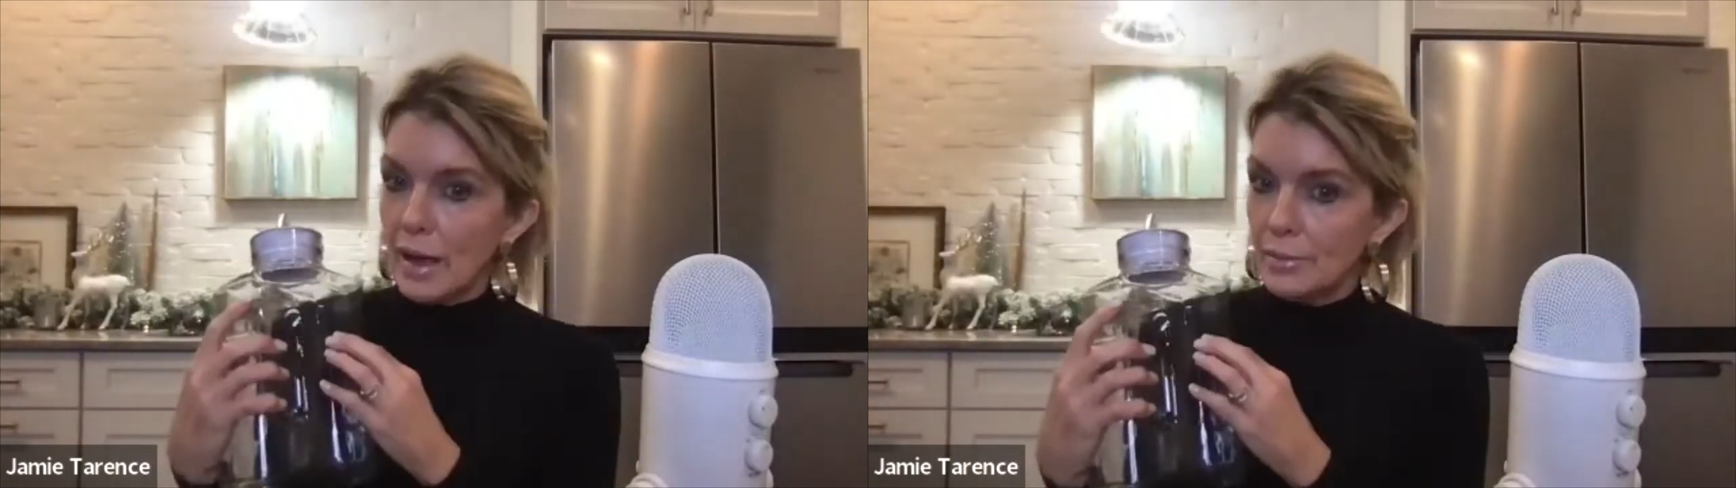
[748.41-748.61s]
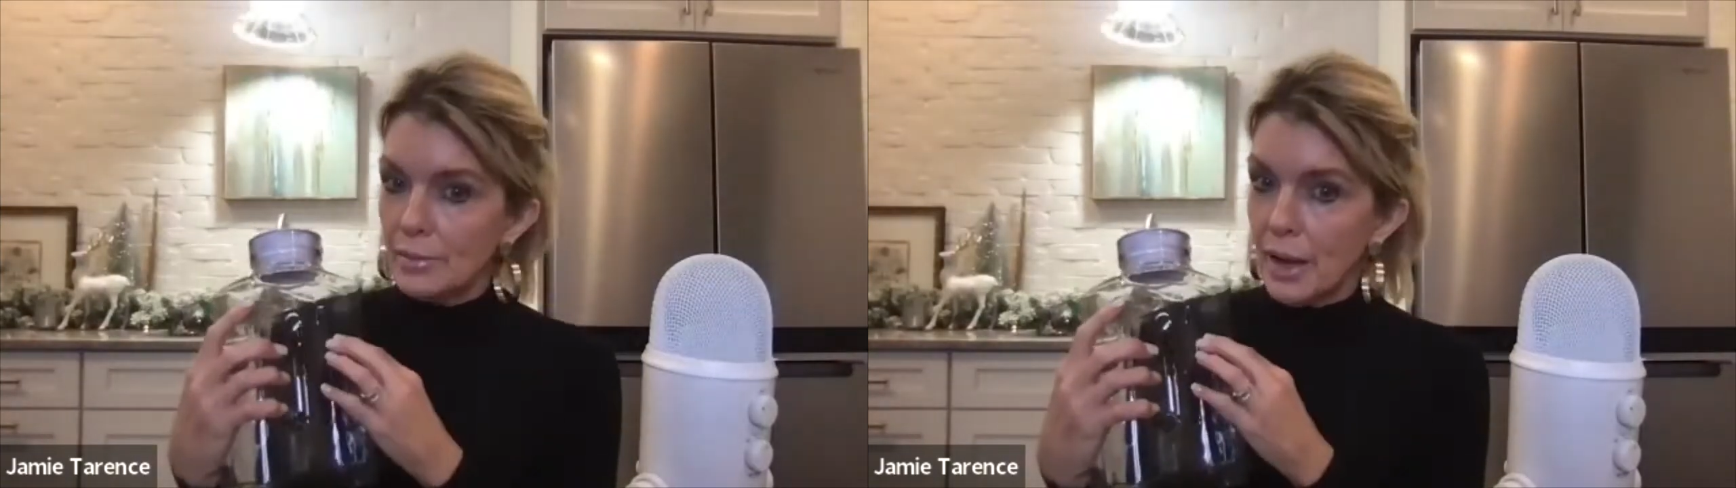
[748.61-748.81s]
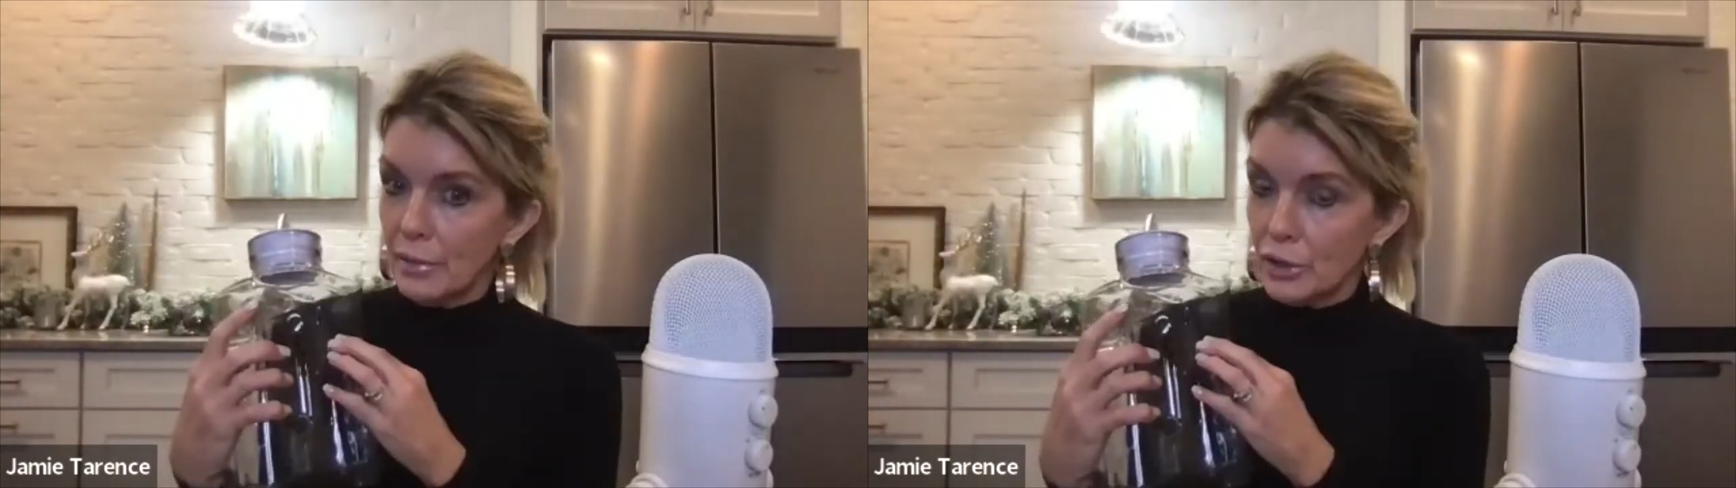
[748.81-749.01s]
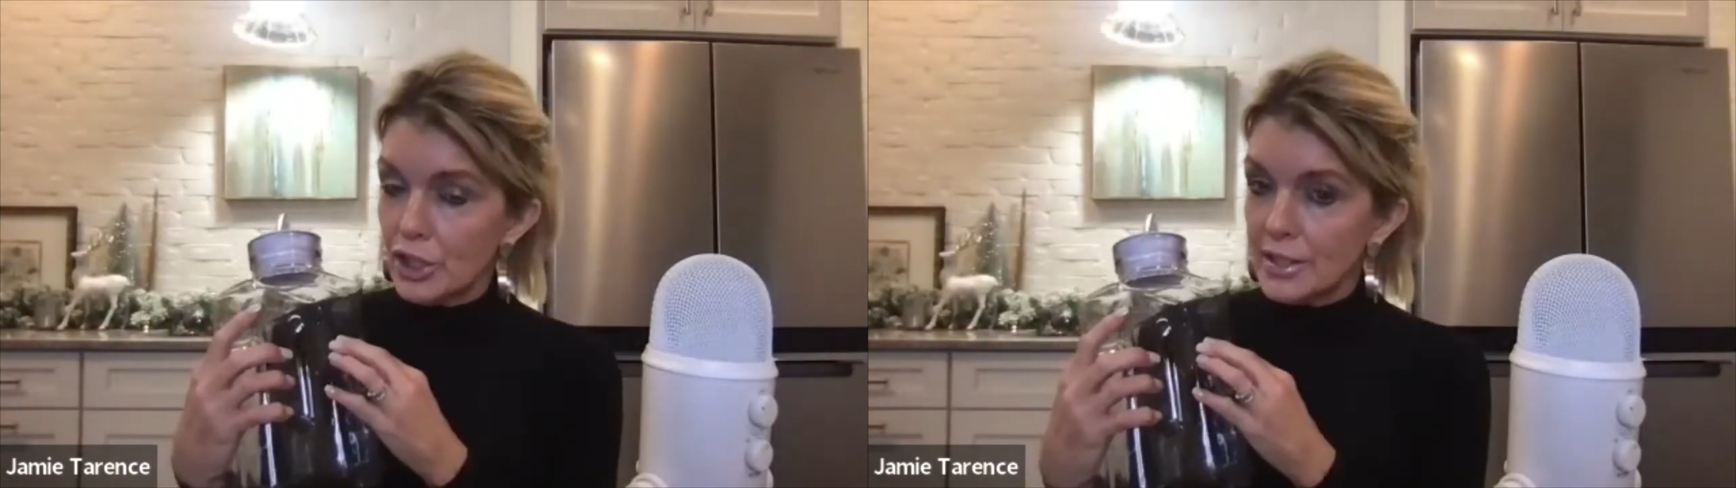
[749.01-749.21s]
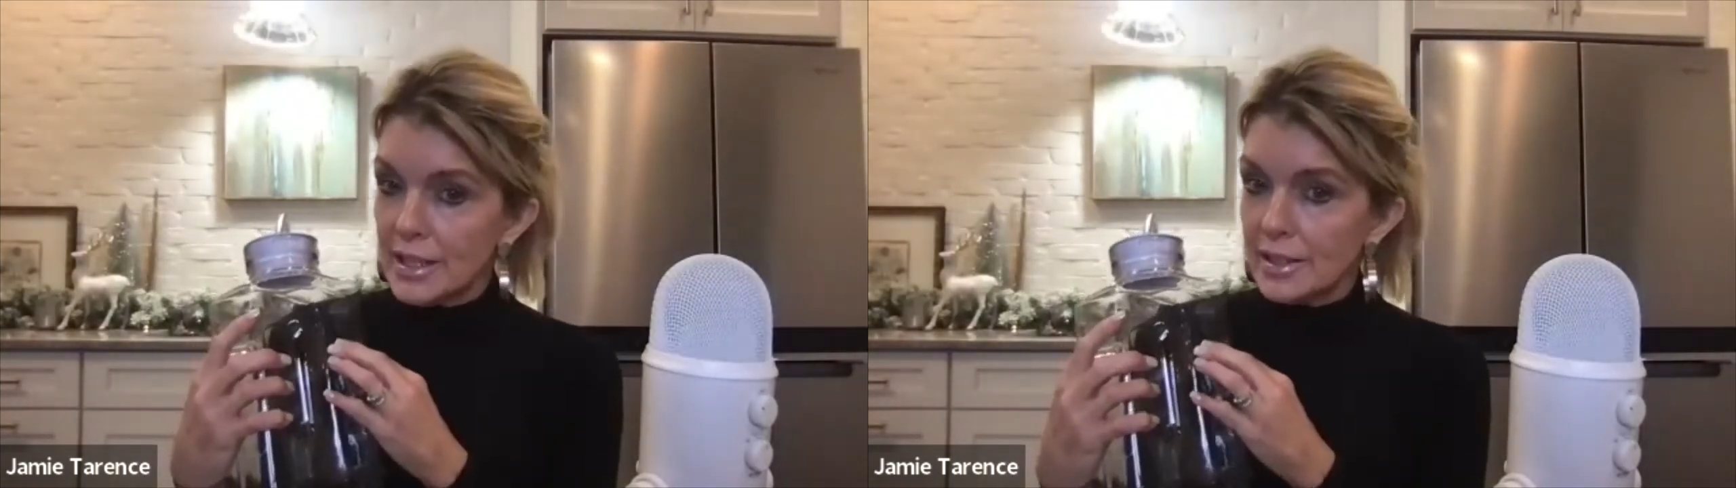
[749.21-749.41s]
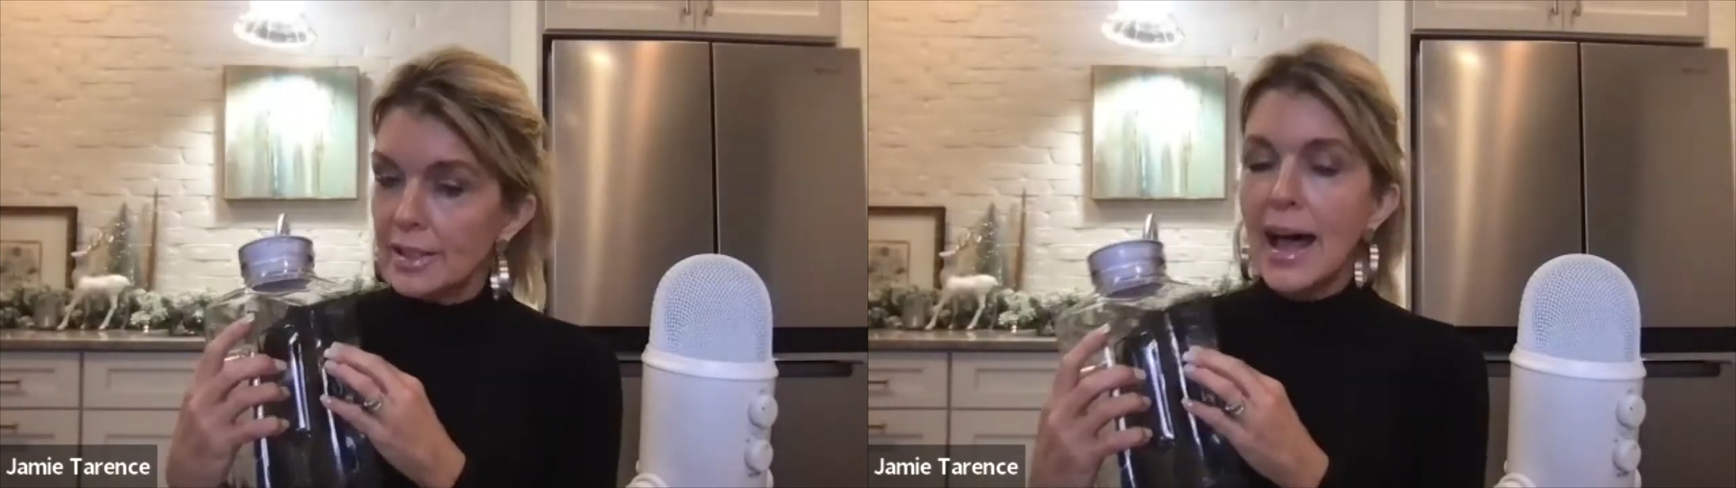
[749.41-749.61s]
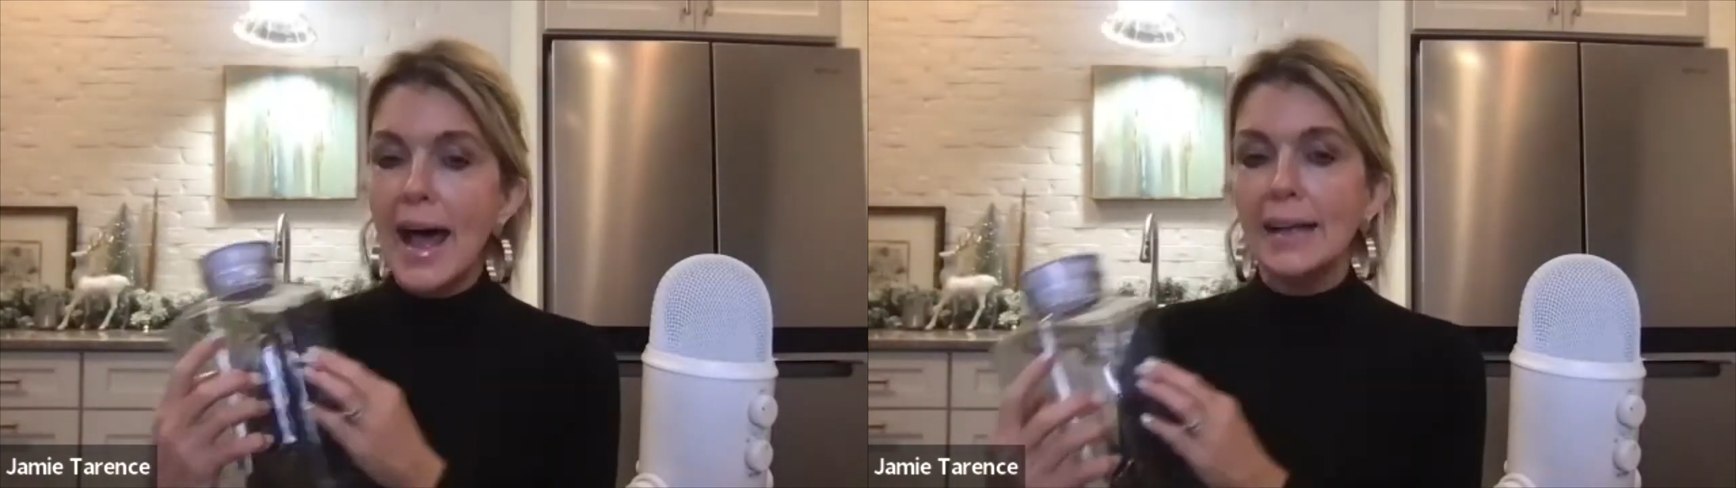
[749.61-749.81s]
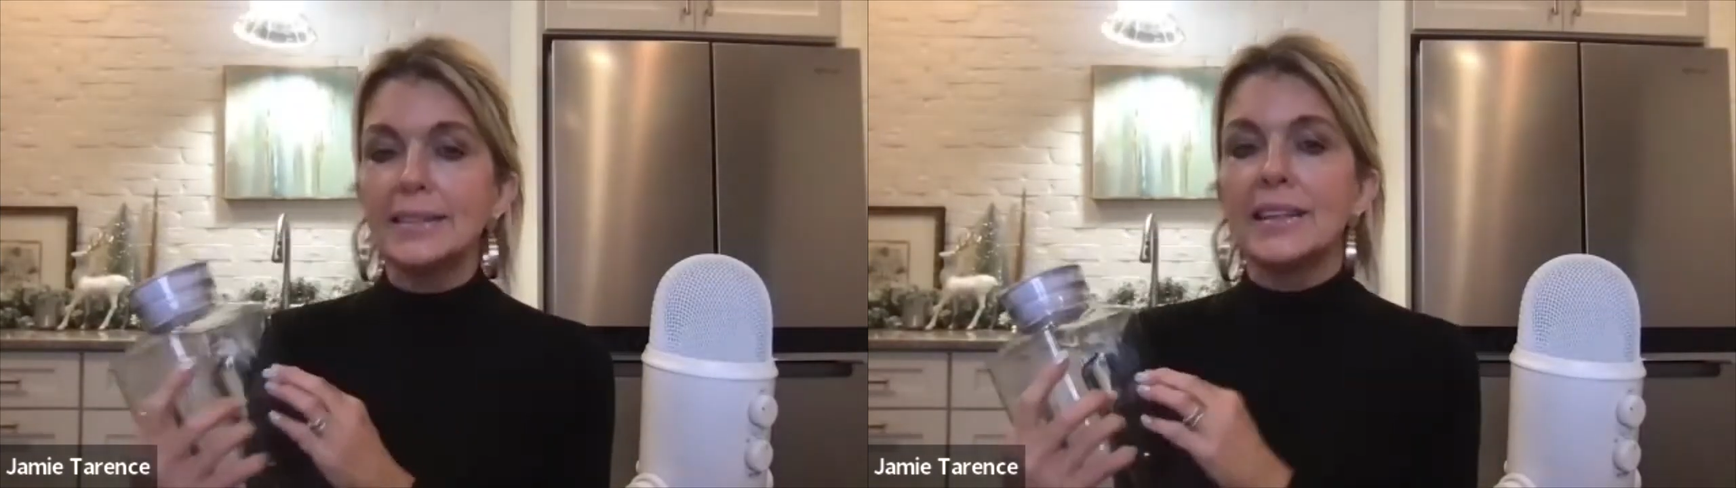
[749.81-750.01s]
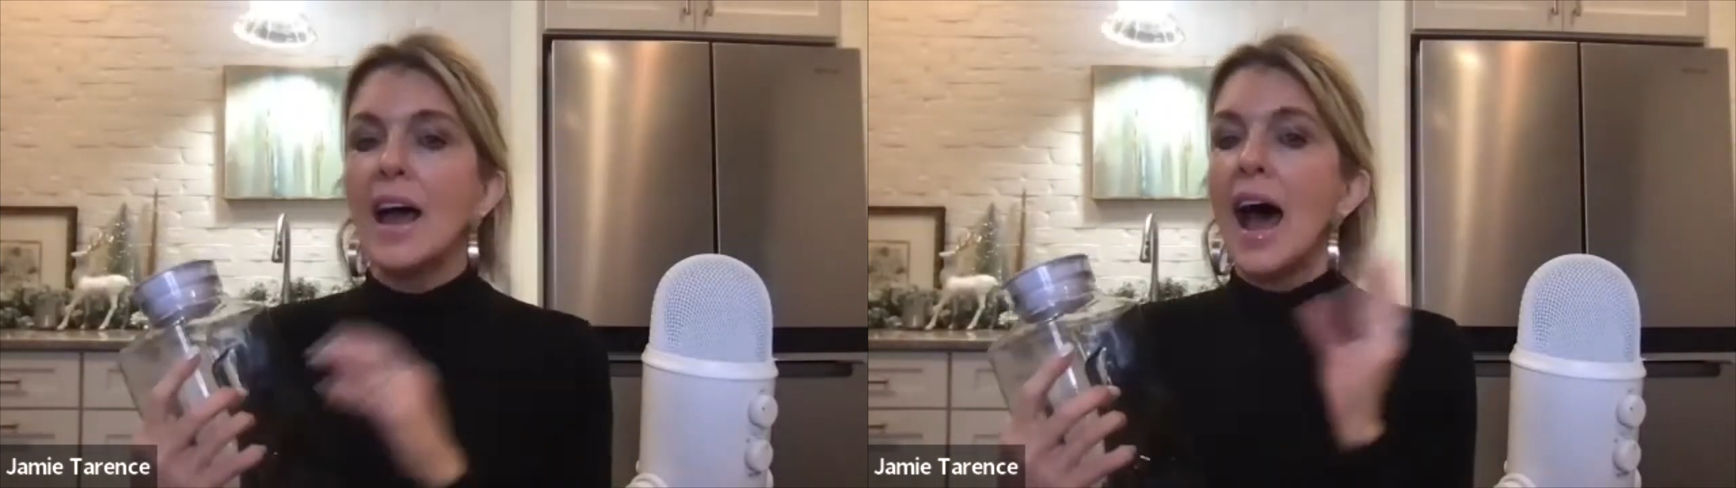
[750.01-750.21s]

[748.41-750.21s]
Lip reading: beverages in glass.